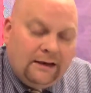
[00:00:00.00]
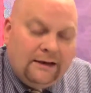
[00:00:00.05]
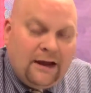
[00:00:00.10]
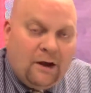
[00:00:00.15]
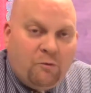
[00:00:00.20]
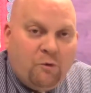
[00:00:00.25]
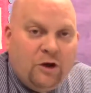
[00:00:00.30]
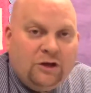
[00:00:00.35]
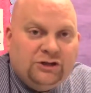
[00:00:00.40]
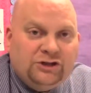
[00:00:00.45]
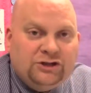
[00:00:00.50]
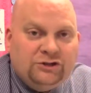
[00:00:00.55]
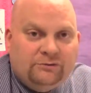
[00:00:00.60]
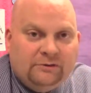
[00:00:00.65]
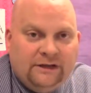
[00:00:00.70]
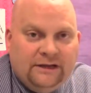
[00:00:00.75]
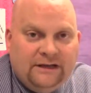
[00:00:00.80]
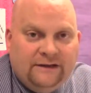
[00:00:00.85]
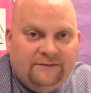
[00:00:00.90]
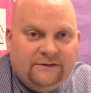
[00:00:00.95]
Now, once
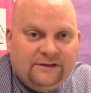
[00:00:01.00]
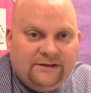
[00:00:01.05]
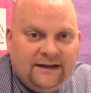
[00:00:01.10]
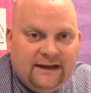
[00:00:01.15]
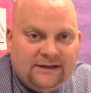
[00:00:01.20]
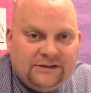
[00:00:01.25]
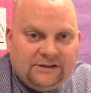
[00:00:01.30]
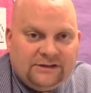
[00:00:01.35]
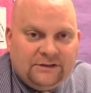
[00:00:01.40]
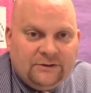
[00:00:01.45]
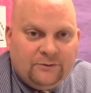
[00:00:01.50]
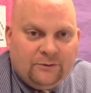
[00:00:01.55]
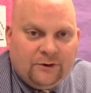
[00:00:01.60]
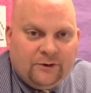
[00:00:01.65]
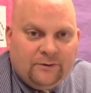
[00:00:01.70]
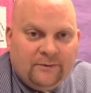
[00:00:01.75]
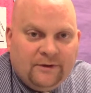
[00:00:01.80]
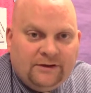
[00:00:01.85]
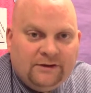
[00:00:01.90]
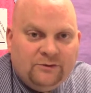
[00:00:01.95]
you leave the testing
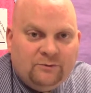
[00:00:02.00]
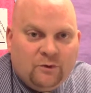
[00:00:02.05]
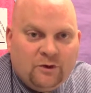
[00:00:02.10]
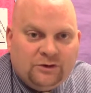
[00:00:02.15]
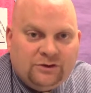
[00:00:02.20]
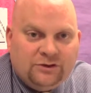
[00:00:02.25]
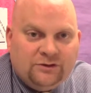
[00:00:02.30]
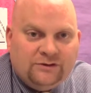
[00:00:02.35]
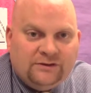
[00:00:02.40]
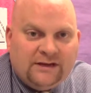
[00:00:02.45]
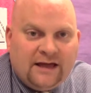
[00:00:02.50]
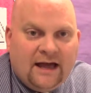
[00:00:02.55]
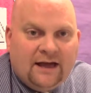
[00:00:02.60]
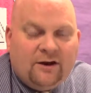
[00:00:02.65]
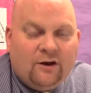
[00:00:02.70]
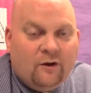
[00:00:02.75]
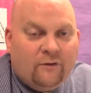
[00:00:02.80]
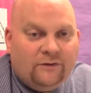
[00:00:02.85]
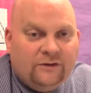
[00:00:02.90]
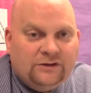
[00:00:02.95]
room and once you
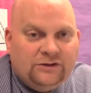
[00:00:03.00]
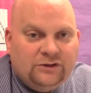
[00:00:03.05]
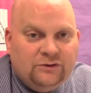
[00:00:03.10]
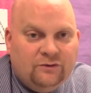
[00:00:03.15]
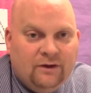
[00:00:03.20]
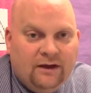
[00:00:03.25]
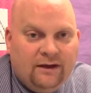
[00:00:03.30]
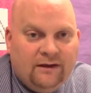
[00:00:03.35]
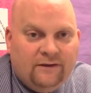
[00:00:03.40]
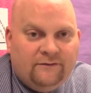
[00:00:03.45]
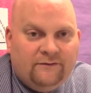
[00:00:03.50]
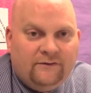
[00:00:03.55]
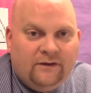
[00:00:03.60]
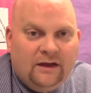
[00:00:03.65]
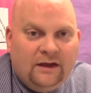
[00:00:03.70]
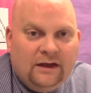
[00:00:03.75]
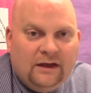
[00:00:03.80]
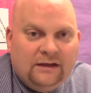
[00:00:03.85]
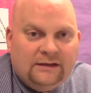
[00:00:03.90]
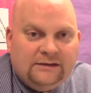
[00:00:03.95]
sign off that you have
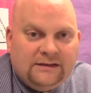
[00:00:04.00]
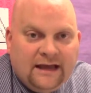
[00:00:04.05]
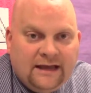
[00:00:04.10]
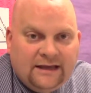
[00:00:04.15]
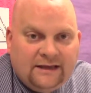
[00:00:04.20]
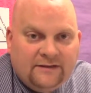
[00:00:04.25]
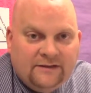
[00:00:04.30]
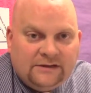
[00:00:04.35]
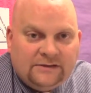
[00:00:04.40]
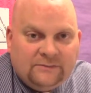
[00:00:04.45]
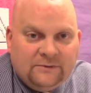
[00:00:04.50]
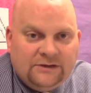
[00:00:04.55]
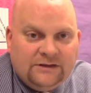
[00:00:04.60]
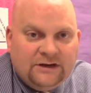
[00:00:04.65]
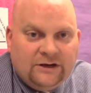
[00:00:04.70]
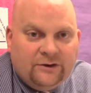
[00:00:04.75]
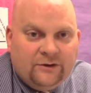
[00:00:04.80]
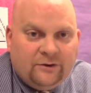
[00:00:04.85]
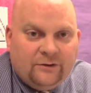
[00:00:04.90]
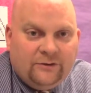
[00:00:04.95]
taken this
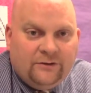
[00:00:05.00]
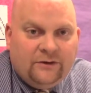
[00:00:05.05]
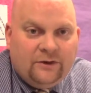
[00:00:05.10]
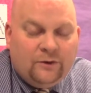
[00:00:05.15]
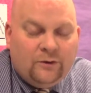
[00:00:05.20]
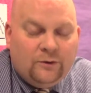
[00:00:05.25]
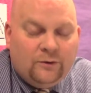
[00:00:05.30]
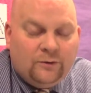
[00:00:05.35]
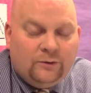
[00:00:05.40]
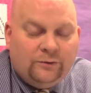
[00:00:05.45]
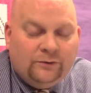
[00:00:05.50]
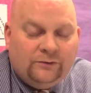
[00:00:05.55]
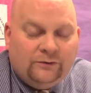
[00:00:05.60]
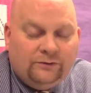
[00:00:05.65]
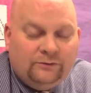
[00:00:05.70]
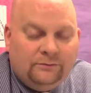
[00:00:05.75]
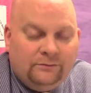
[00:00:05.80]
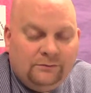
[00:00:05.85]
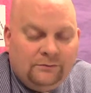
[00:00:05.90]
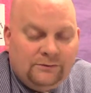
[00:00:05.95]
material,
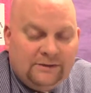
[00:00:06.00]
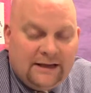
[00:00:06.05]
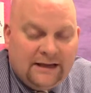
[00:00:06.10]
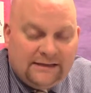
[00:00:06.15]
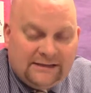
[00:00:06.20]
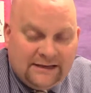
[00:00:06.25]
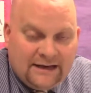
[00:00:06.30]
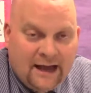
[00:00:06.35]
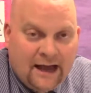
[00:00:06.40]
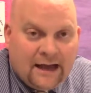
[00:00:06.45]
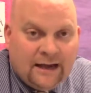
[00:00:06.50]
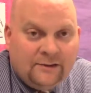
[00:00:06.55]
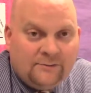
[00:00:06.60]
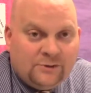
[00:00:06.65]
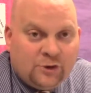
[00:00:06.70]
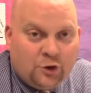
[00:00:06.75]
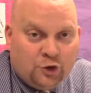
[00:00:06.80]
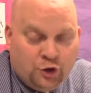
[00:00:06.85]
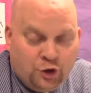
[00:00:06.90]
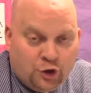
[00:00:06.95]
those testing
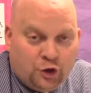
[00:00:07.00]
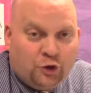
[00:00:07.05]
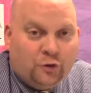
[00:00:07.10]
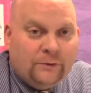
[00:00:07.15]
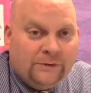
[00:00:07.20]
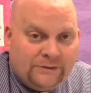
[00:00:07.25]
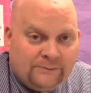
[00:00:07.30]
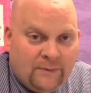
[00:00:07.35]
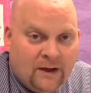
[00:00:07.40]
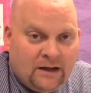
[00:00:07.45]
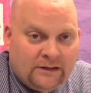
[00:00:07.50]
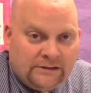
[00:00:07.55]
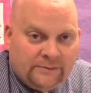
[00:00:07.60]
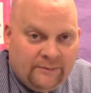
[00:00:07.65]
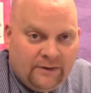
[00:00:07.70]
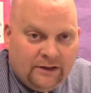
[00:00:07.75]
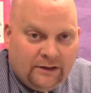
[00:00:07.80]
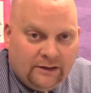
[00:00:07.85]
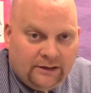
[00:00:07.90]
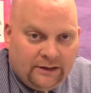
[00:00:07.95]
items are your
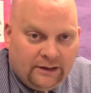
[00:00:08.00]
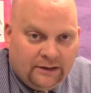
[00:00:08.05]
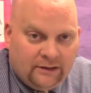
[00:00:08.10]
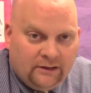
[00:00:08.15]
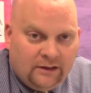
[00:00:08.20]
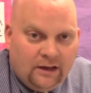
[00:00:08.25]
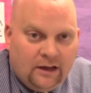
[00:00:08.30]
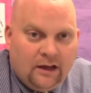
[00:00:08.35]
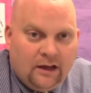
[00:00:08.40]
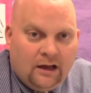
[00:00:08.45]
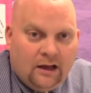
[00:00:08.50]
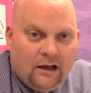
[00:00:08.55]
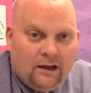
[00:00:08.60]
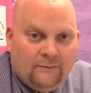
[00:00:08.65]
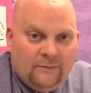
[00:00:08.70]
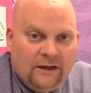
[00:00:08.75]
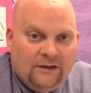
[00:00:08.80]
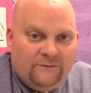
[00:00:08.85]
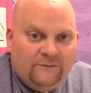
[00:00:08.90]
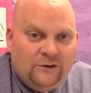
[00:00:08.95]
responsibility.
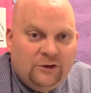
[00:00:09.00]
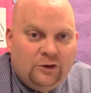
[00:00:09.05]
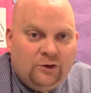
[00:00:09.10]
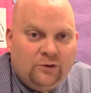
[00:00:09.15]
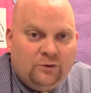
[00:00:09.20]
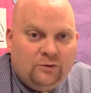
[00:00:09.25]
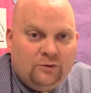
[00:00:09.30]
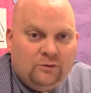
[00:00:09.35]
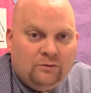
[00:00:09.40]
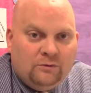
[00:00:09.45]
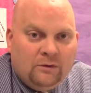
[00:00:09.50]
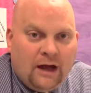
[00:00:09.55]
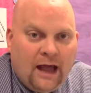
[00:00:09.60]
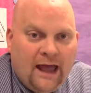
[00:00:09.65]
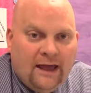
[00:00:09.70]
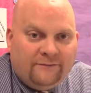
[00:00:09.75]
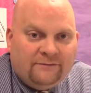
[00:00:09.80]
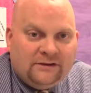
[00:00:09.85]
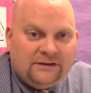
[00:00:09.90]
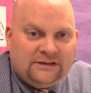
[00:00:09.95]
If you
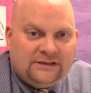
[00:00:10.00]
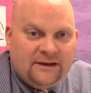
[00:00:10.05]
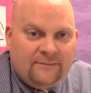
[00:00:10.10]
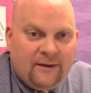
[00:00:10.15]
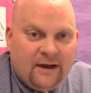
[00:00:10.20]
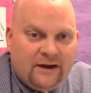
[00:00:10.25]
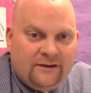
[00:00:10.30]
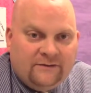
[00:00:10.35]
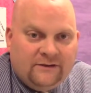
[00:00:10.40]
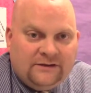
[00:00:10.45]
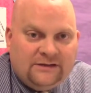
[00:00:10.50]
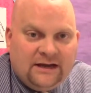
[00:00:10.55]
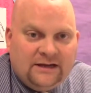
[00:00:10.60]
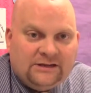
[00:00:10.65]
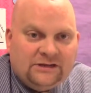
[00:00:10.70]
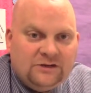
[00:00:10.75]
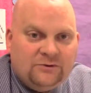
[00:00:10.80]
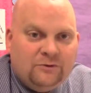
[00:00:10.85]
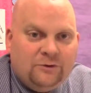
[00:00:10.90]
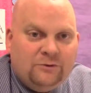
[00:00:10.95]
have to step out of the
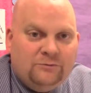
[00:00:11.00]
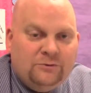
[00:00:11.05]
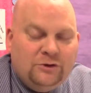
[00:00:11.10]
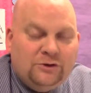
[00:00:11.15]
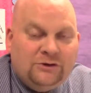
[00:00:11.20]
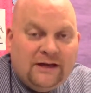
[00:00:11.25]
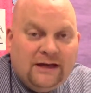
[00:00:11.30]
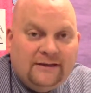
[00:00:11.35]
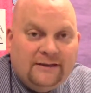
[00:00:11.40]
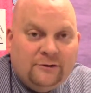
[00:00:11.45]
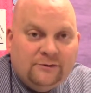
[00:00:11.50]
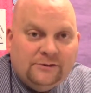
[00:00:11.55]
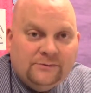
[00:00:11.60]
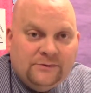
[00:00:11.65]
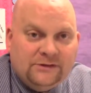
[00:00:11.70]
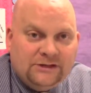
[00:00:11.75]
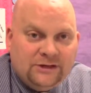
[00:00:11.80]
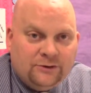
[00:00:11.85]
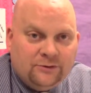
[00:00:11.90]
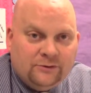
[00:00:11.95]
testing room, you take those
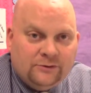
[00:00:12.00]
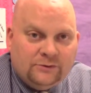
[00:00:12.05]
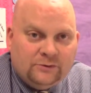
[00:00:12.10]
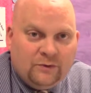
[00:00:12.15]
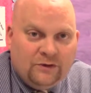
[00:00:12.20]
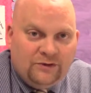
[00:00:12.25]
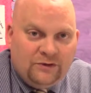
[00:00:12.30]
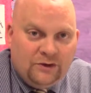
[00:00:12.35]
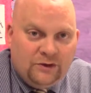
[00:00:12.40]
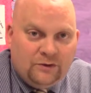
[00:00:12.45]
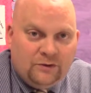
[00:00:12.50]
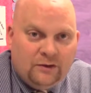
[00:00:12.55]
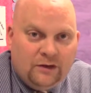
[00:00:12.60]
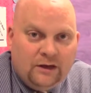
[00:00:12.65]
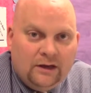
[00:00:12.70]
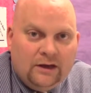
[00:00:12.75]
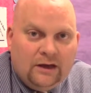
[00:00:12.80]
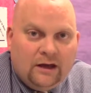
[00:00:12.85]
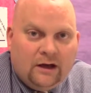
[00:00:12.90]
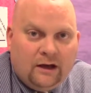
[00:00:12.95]
materials with you.
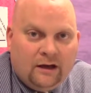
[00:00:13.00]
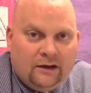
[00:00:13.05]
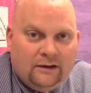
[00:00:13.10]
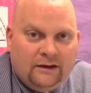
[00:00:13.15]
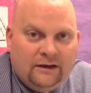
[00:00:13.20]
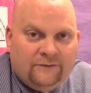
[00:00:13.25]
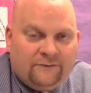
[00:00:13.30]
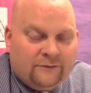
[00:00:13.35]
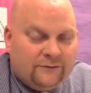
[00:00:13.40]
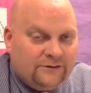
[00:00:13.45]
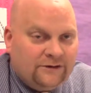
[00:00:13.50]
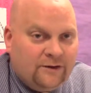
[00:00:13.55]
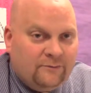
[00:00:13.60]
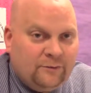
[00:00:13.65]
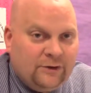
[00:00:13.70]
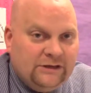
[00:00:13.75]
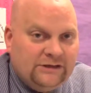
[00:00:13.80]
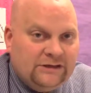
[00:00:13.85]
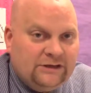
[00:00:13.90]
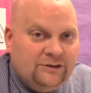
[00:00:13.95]
If for
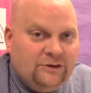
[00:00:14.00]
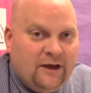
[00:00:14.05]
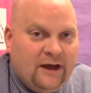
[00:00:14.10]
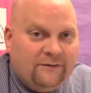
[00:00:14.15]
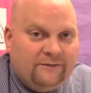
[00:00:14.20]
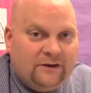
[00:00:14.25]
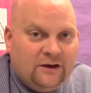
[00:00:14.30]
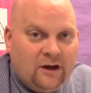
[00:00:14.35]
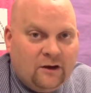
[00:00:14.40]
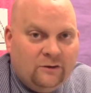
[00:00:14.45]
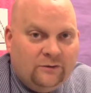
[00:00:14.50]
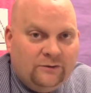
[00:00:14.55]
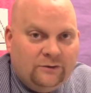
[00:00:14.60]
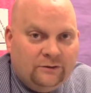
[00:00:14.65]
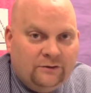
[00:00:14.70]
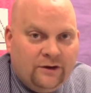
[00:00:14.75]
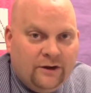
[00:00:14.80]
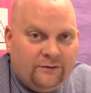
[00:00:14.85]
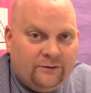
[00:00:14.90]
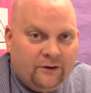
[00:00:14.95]
some reason you have to go
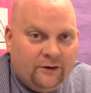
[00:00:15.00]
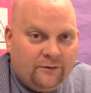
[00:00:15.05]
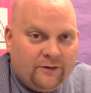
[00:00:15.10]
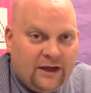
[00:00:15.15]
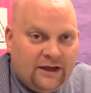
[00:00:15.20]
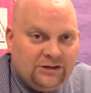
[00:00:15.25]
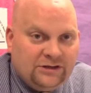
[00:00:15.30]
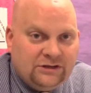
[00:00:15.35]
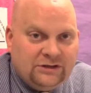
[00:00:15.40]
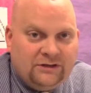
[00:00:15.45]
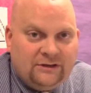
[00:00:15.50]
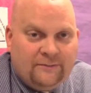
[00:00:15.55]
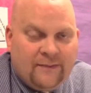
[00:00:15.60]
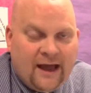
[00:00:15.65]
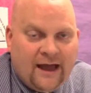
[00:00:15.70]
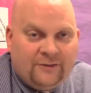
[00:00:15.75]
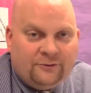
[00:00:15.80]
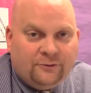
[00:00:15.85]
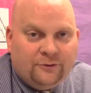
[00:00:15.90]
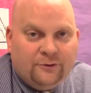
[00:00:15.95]
to another location, the
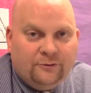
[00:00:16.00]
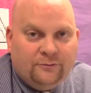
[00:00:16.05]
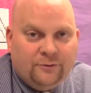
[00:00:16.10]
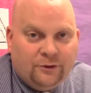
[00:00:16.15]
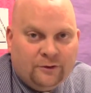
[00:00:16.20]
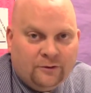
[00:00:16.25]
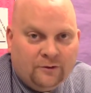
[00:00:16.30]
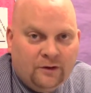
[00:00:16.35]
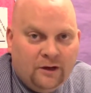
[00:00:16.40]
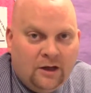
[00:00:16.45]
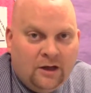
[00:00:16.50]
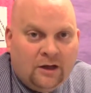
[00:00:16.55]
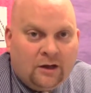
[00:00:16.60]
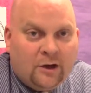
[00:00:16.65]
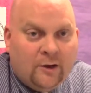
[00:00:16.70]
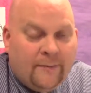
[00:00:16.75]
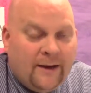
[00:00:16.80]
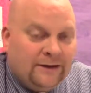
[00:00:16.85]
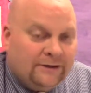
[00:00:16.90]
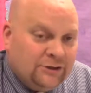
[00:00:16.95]
bathroom,
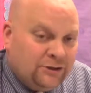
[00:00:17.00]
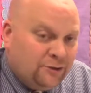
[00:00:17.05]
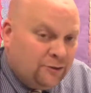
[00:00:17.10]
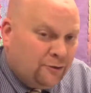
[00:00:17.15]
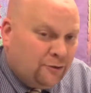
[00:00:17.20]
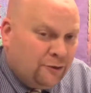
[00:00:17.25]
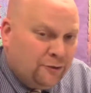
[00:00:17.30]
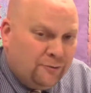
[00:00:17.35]
go back to your